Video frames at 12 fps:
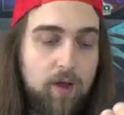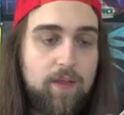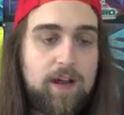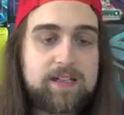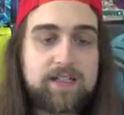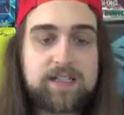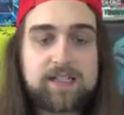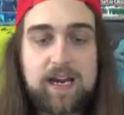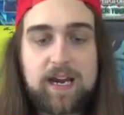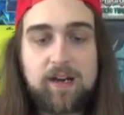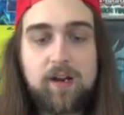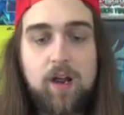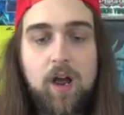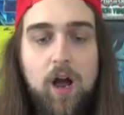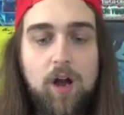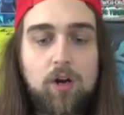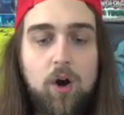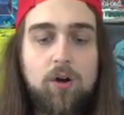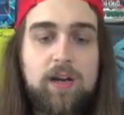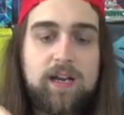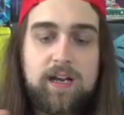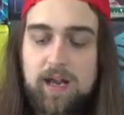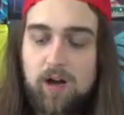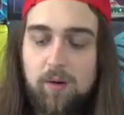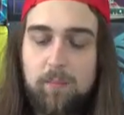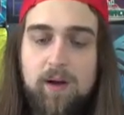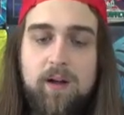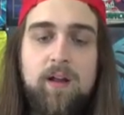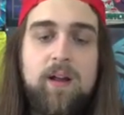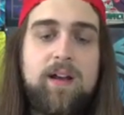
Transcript: That is insane. Uh, Guardian Elma,